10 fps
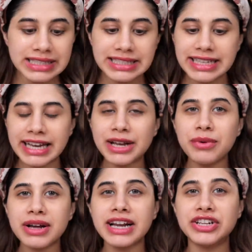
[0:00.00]
The second
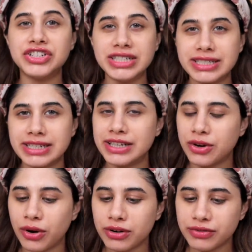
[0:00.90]
one I recently
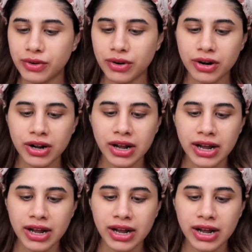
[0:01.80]
called for